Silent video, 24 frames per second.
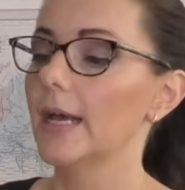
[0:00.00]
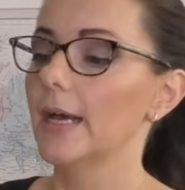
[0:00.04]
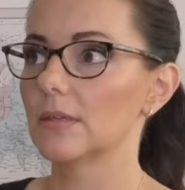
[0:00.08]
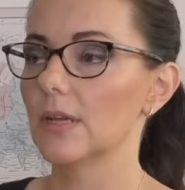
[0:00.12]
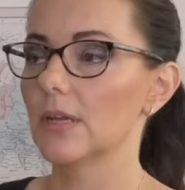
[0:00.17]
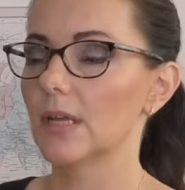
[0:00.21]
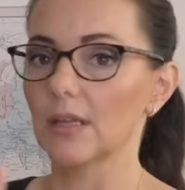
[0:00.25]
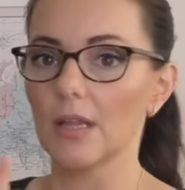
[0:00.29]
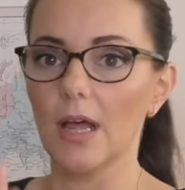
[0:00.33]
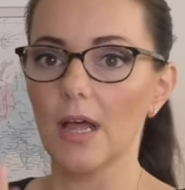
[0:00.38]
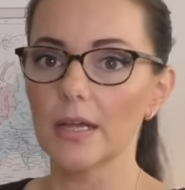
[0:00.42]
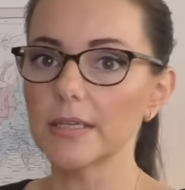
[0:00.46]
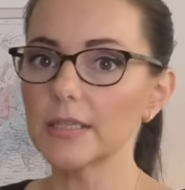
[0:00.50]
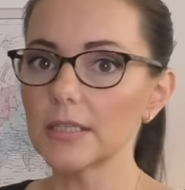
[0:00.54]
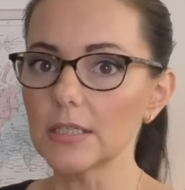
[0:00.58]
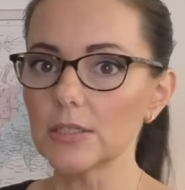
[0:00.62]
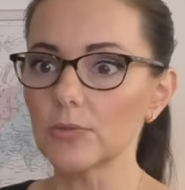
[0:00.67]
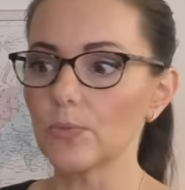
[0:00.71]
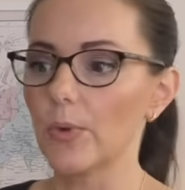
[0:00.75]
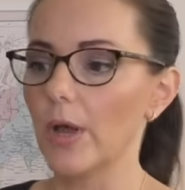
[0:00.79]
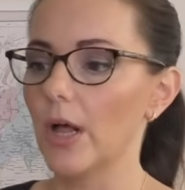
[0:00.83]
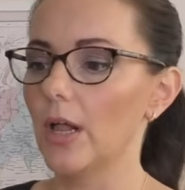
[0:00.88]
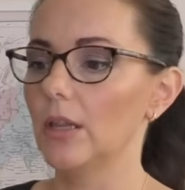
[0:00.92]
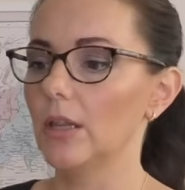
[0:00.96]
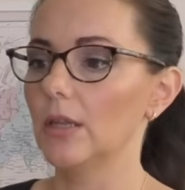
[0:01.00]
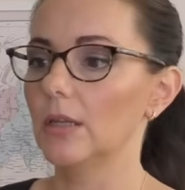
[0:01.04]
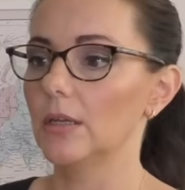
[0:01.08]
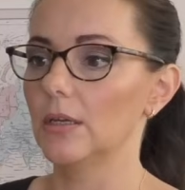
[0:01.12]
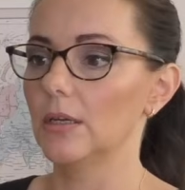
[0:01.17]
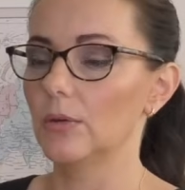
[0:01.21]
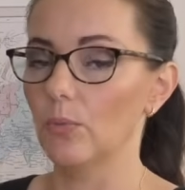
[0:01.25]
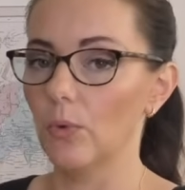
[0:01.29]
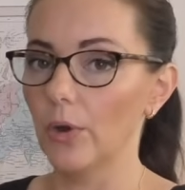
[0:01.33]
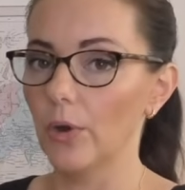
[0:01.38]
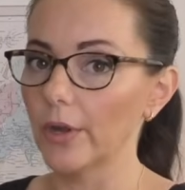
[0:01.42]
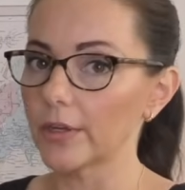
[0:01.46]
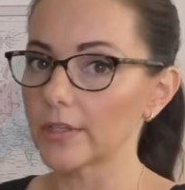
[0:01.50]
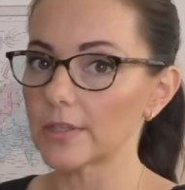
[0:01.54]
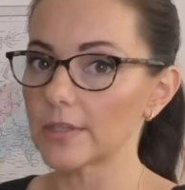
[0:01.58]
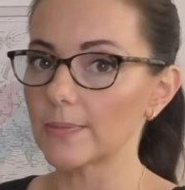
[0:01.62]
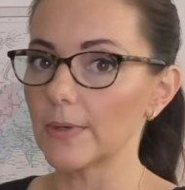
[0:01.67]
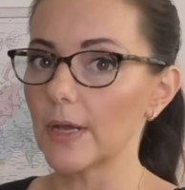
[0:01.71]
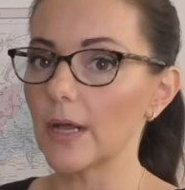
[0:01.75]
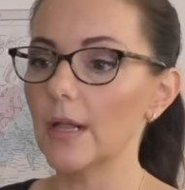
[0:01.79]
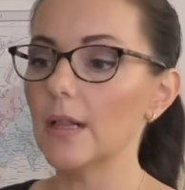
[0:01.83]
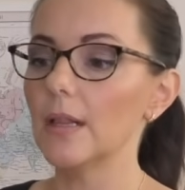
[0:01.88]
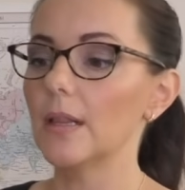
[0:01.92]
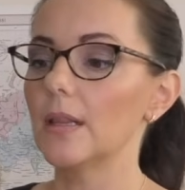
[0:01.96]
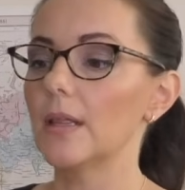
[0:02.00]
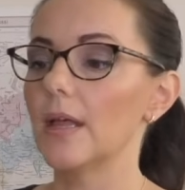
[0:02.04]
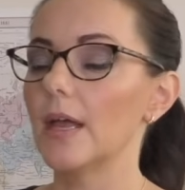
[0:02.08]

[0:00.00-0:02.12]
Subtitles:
It lasts well, it works well,